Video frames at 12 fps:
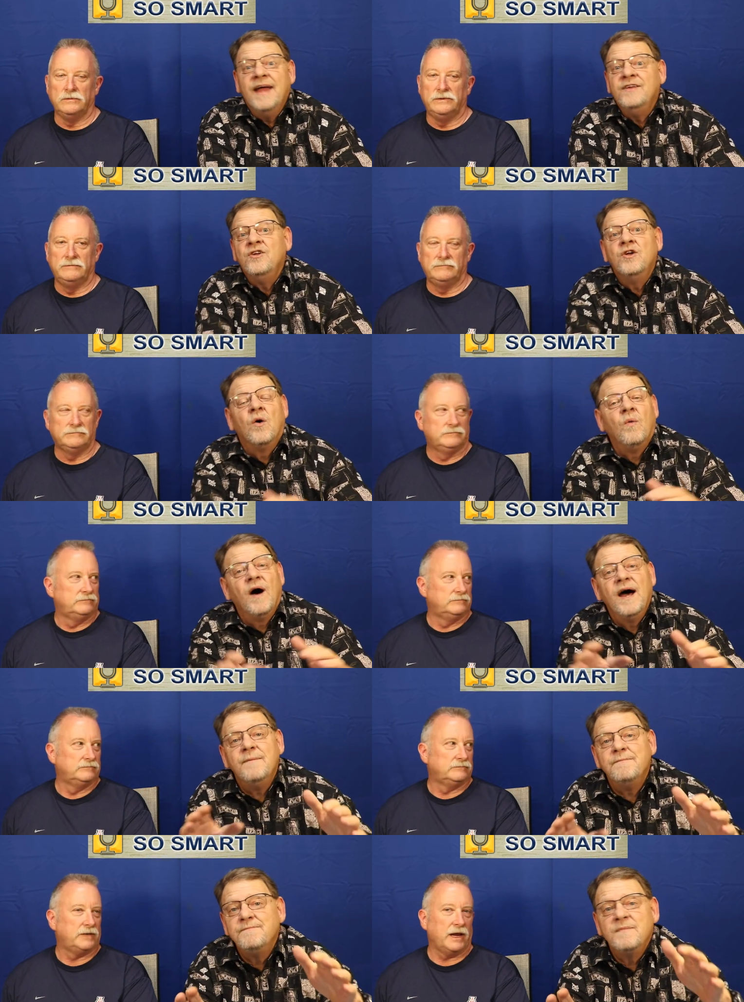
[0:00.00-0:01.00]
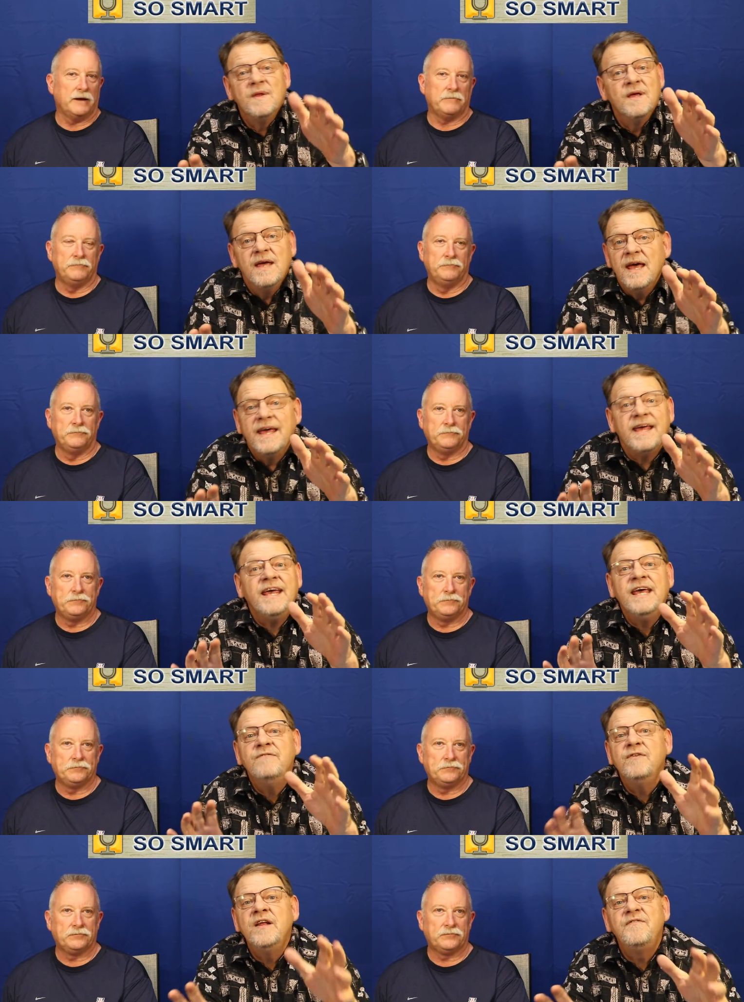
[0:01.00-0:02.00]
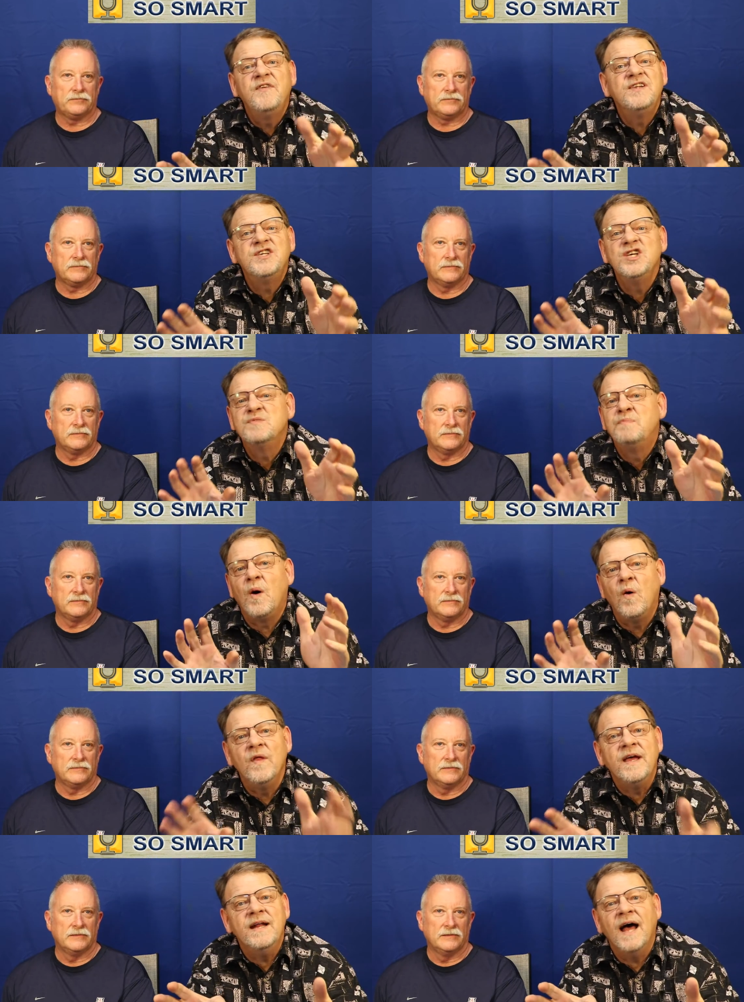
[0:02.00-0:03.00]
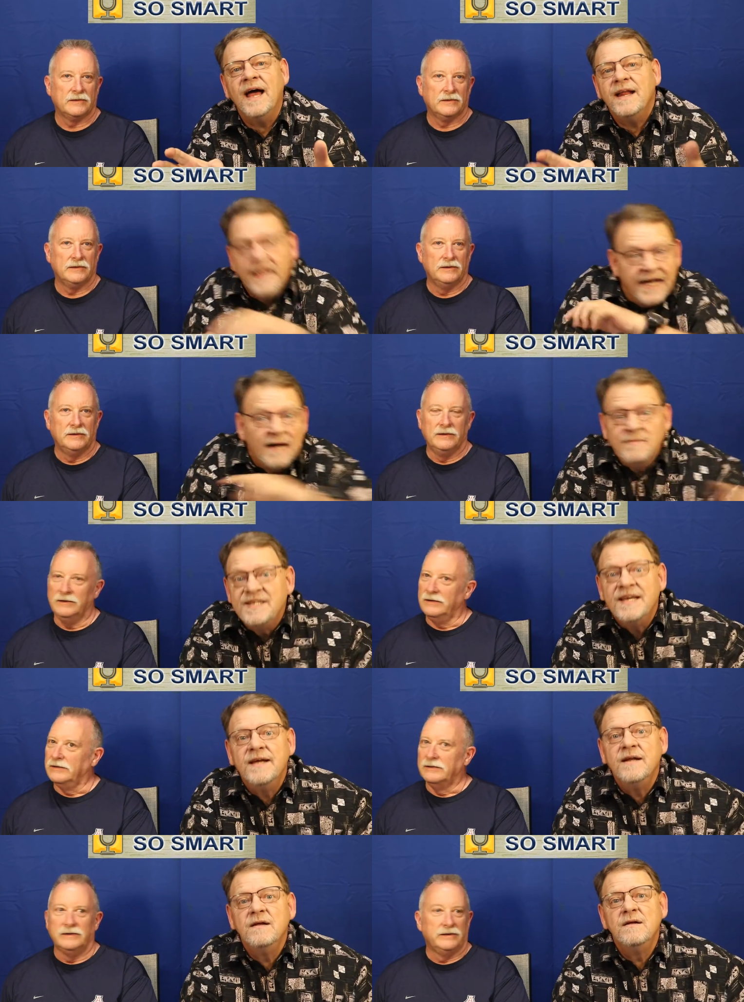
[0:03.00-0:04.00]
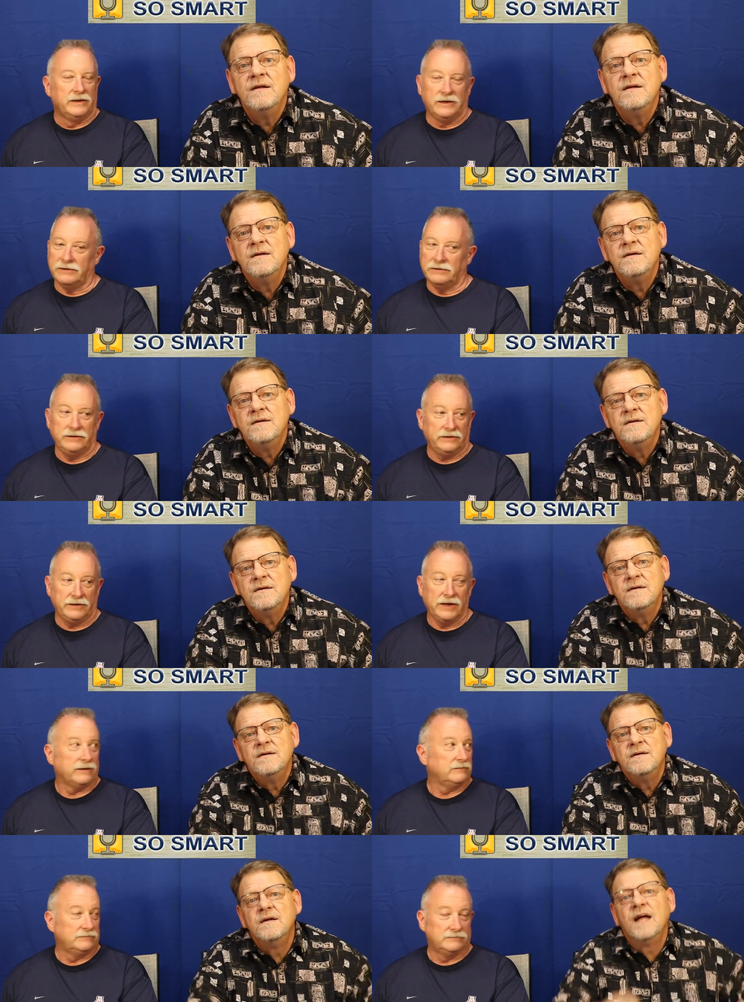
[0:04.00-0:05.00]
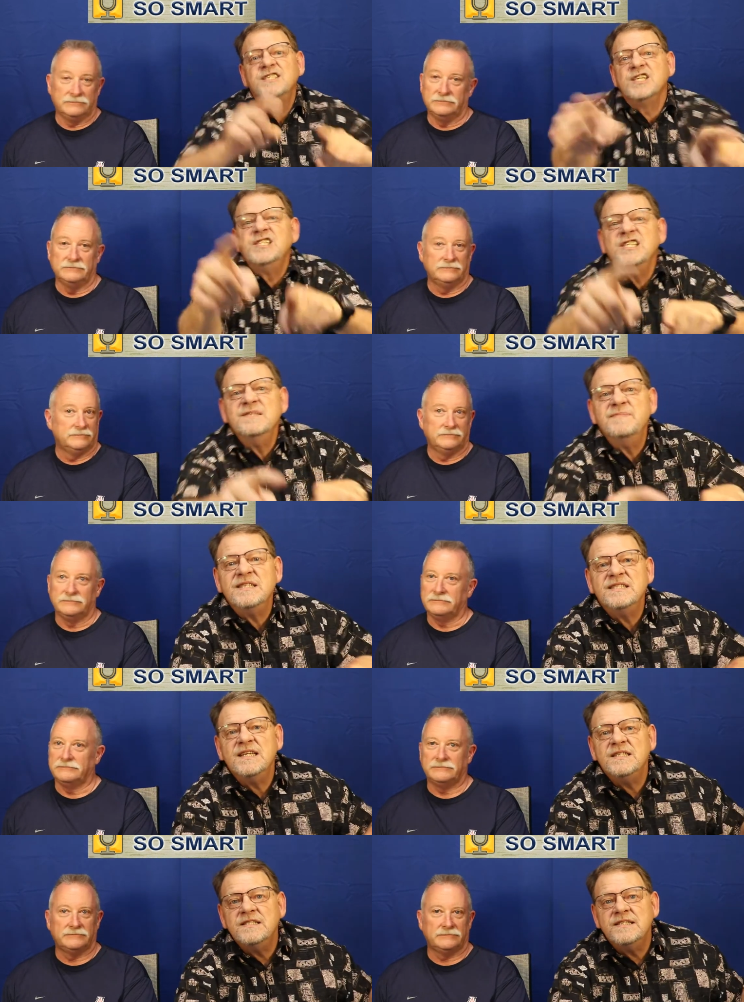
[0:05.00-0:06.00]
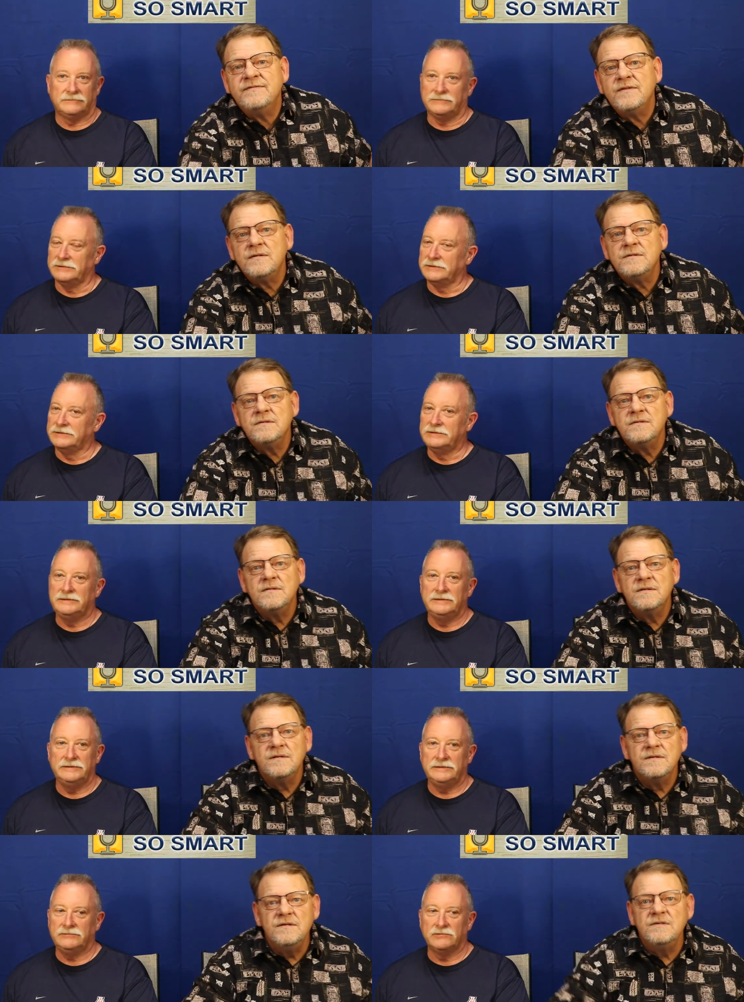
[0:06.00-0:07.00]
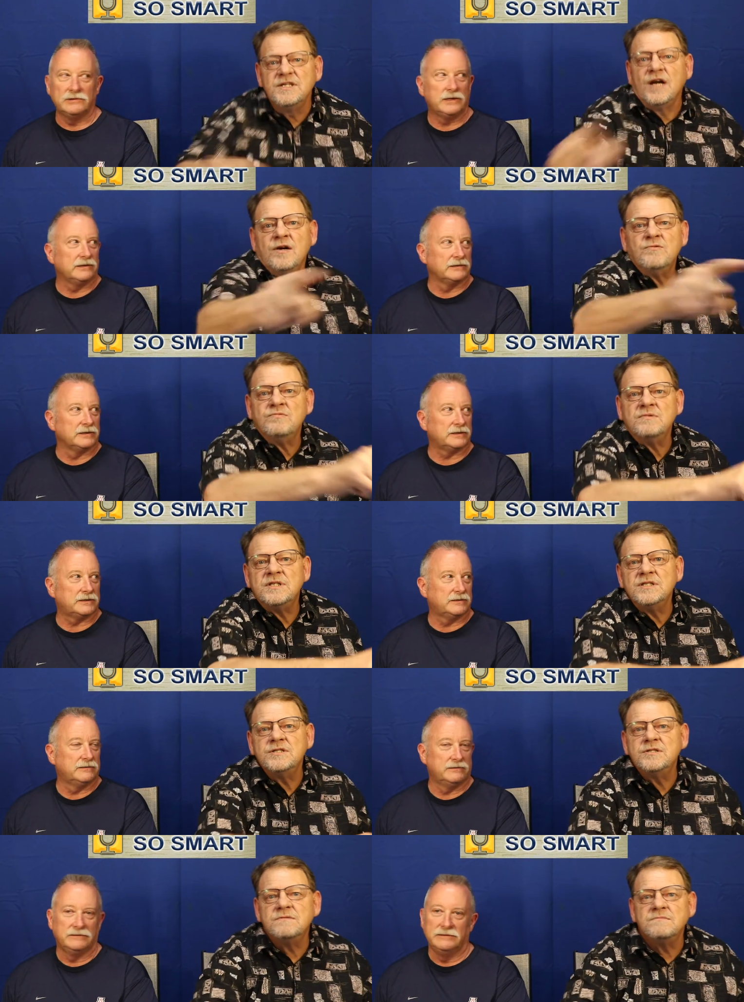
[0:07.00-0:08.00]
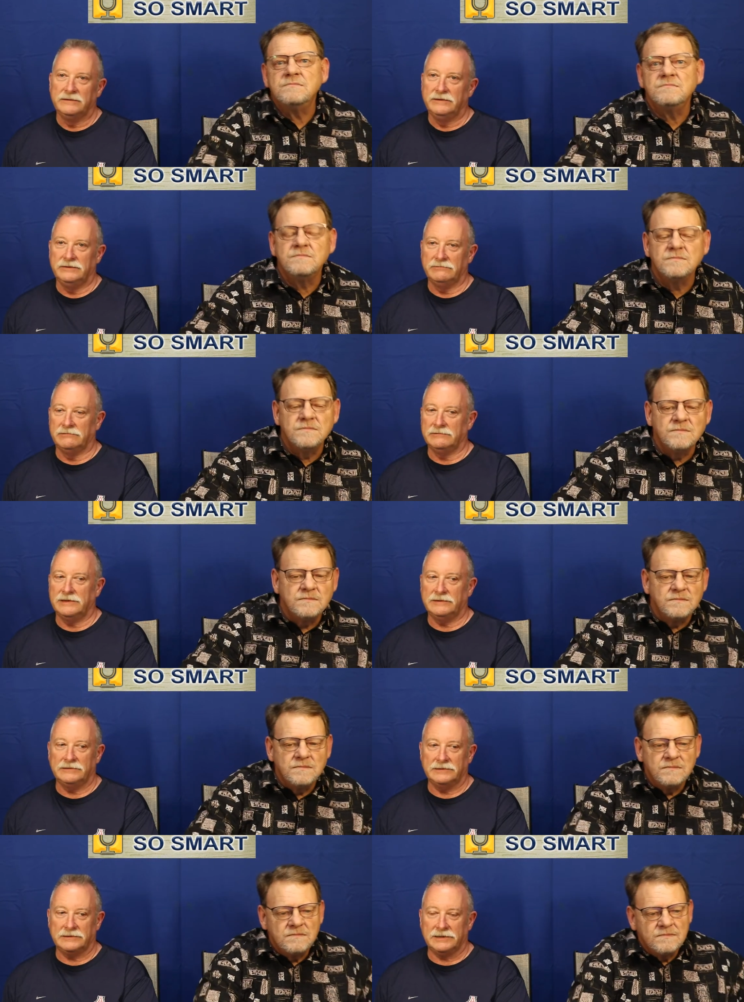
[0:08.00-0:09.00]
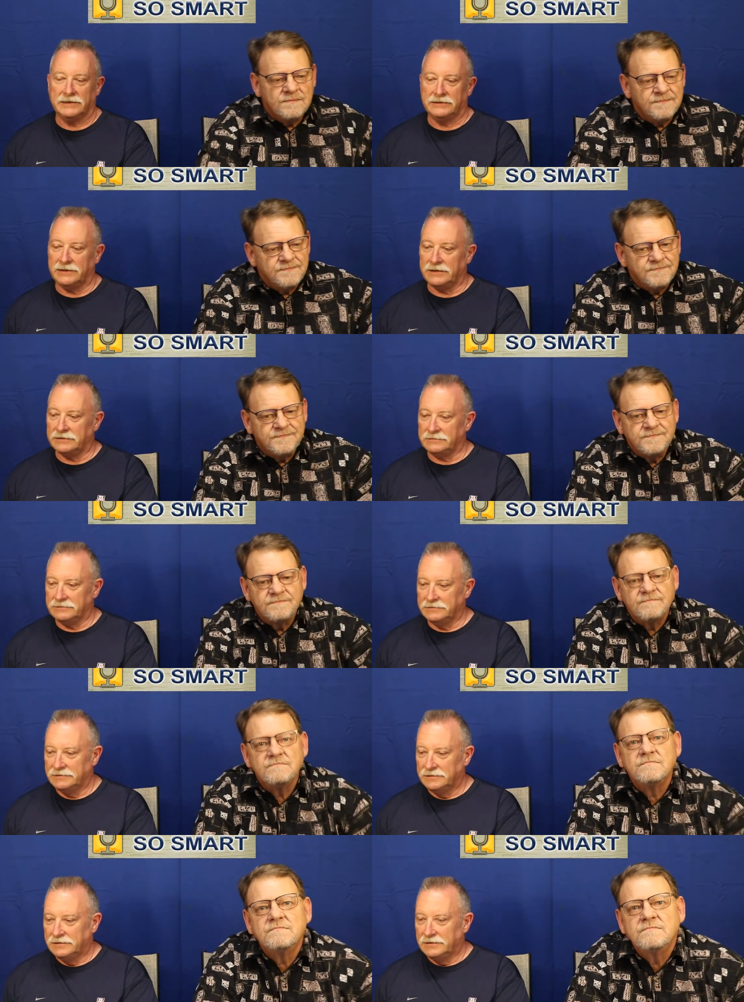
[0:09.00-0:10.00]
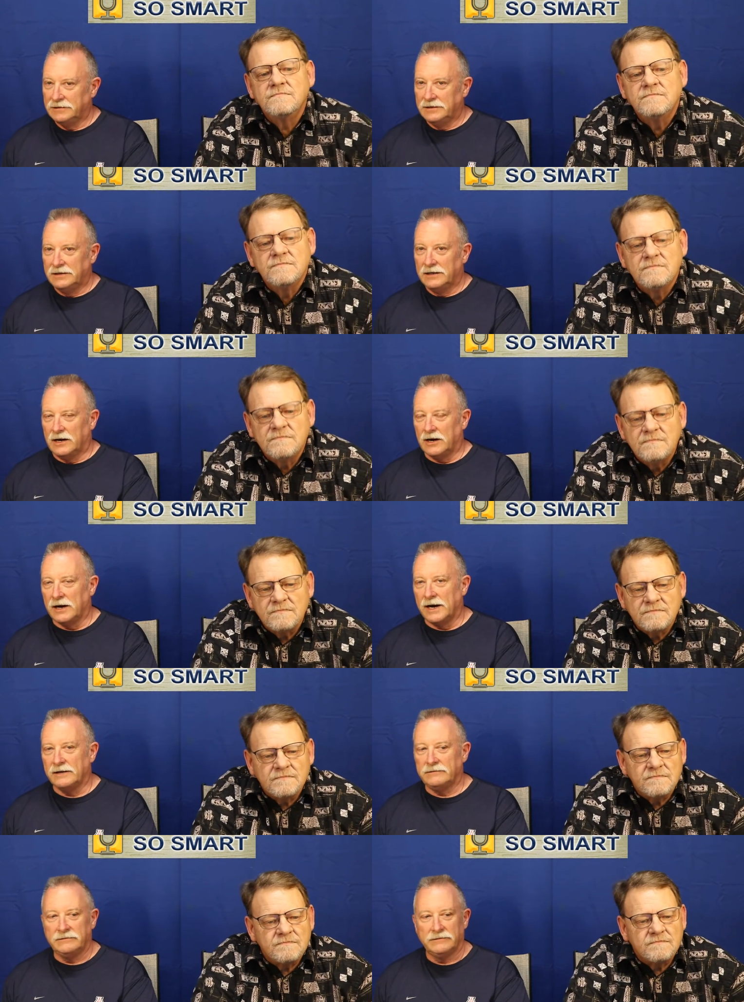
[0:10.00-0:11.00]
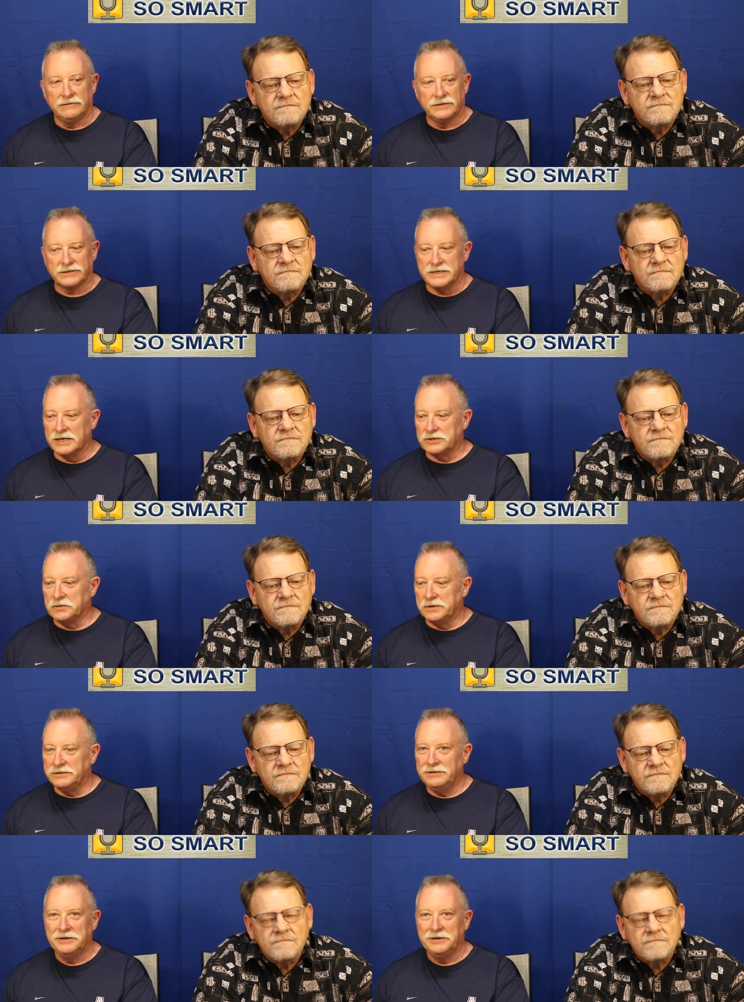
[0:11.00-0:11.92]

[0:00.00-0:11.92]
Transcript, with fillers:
Speaker 1: And you know what? Damn. Even if it's his bowling night, he comes in. Yeah. That's the thing about that
Speaker 2: devil. He's relentless. Relentless like that. All right. This next one,